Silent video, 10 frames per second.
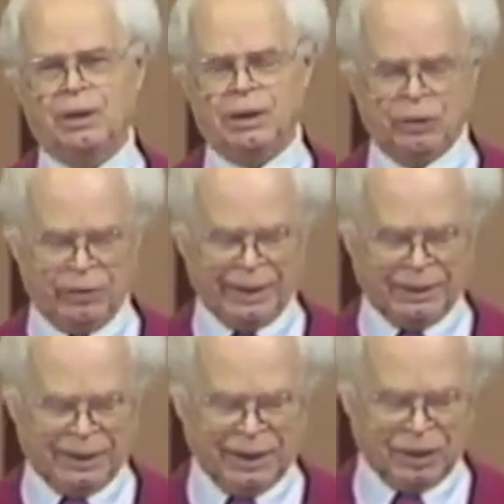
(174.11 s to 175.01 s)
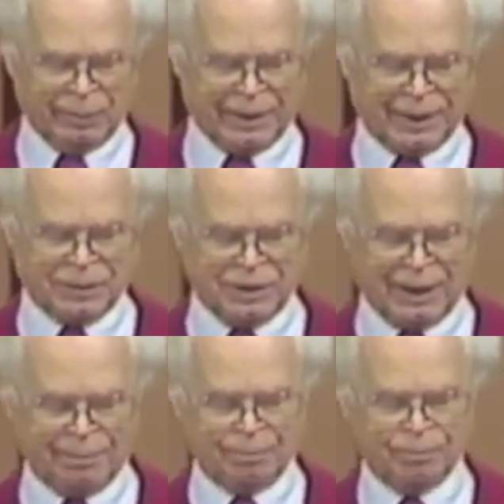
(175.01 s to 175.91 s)
in the United Kingdom at that
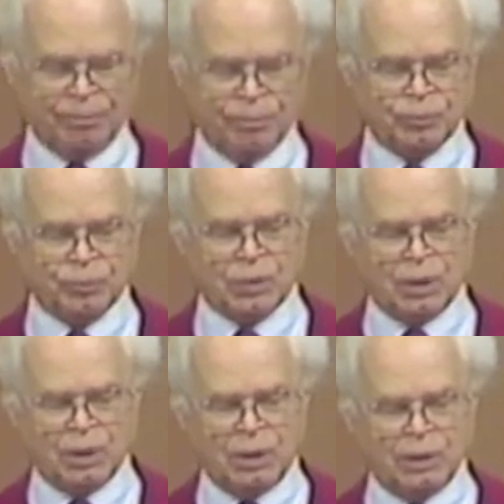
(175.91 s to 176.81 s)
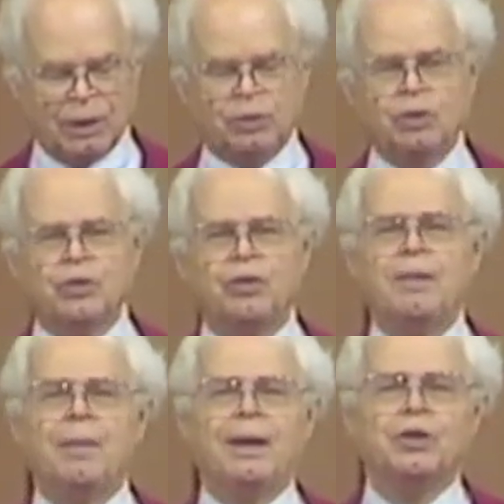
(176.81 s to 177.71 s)
time. Now, just
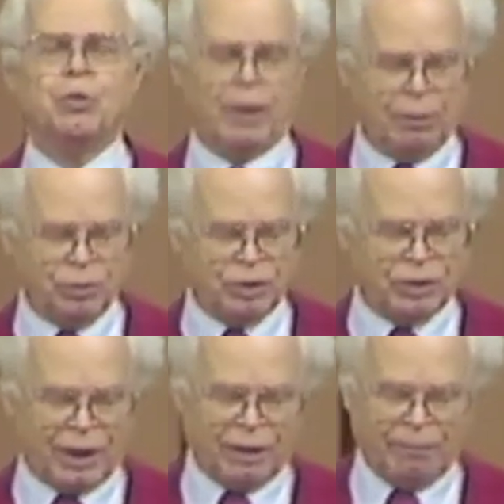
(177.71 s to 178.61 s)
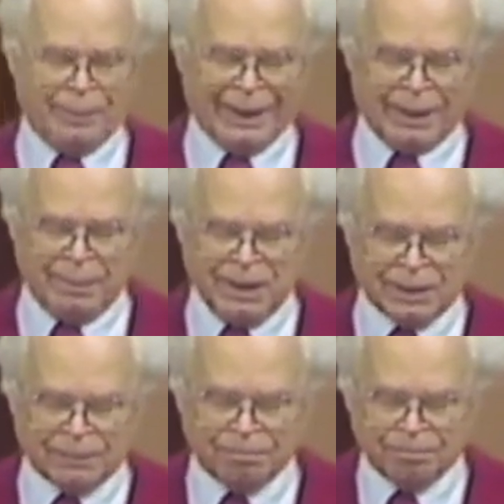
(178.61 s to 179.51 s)
3 miles away was the town of
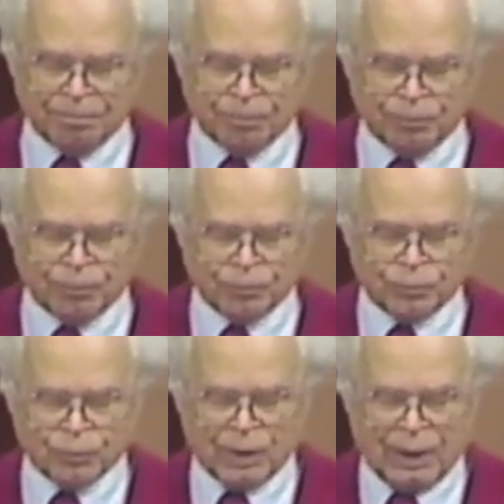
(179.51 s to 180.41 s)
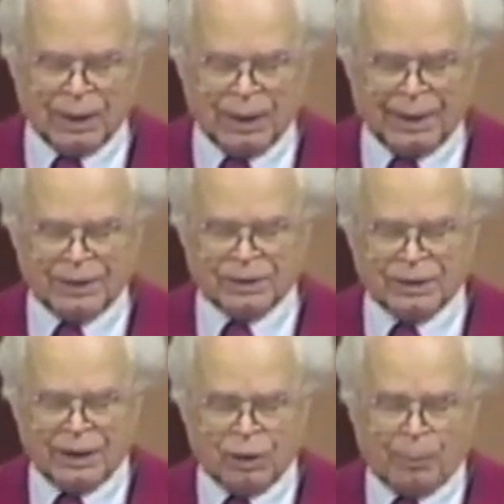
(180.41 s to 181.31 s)
Ballymena, and it had a